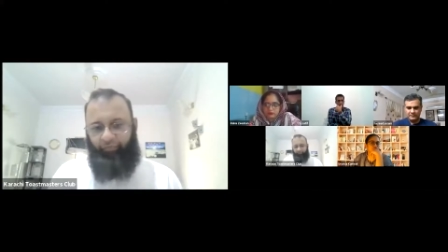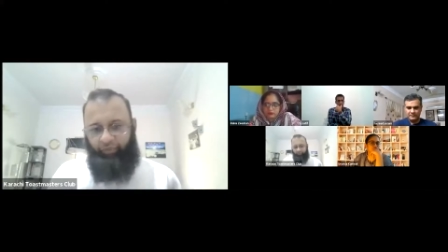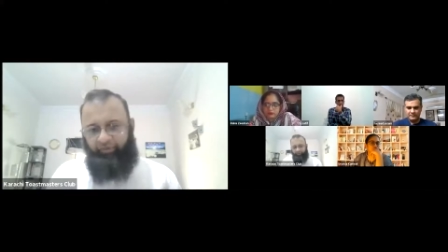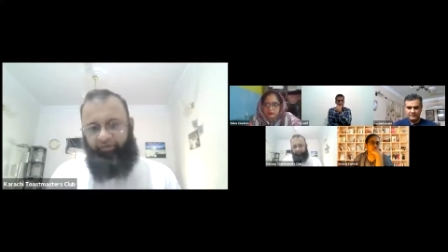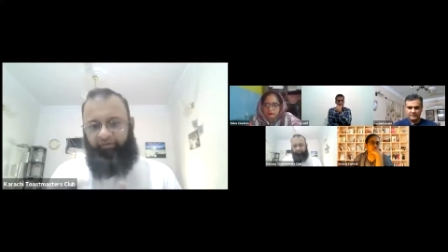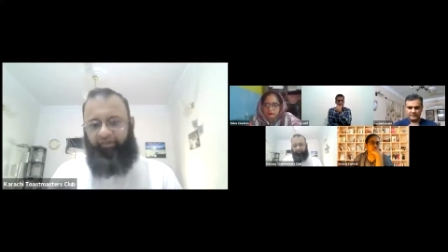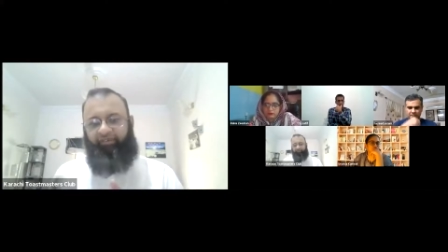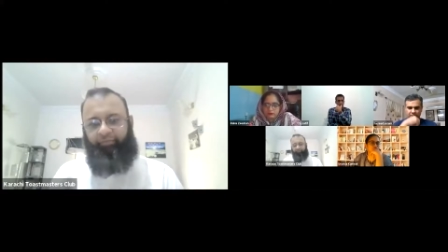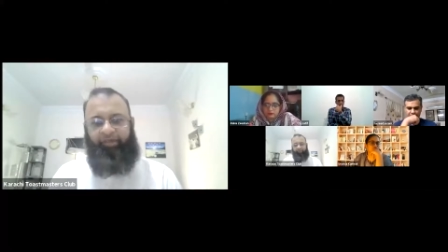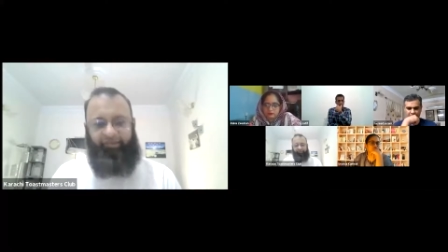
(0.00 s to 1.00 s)
most of their
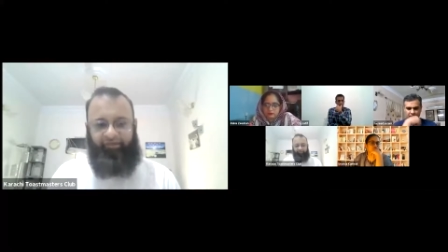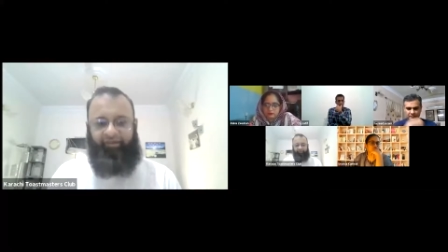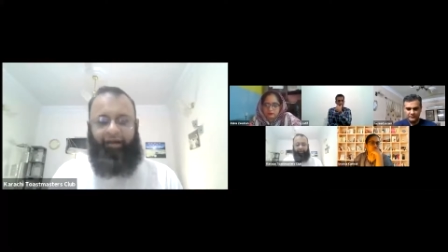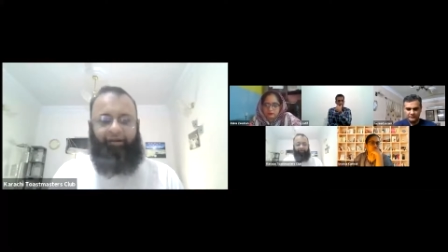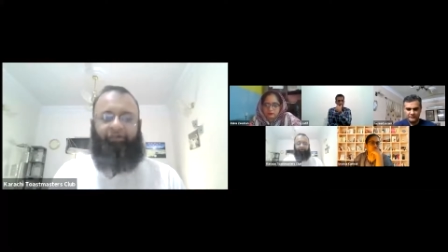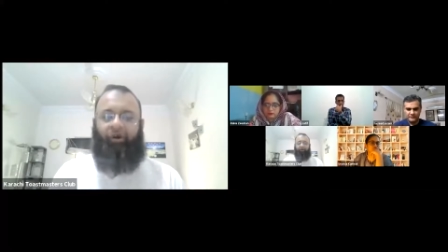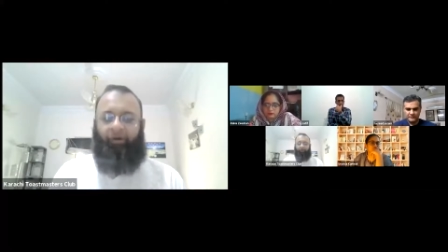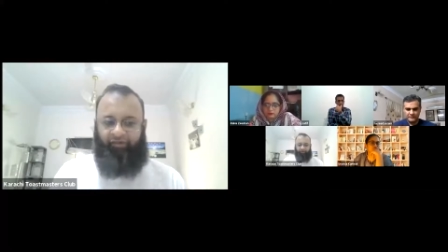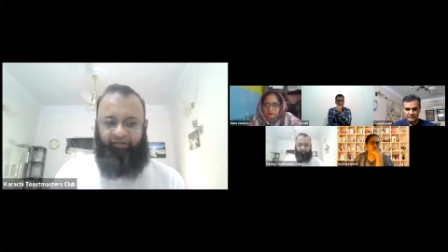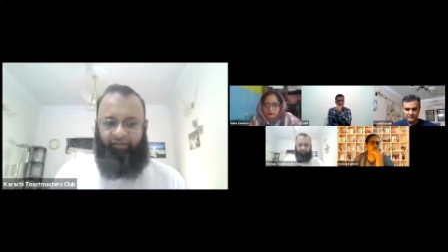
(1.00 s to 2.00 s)
speeches are
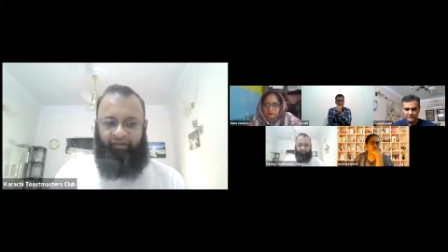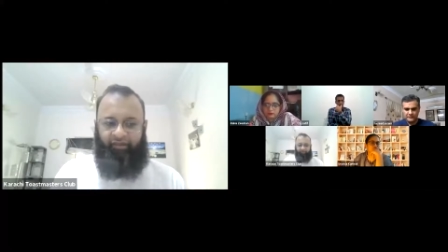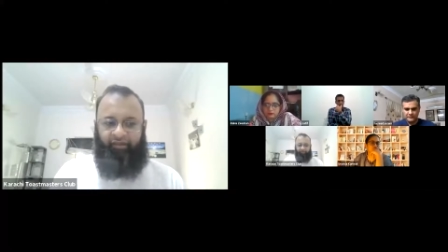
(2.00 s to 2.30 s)
talks.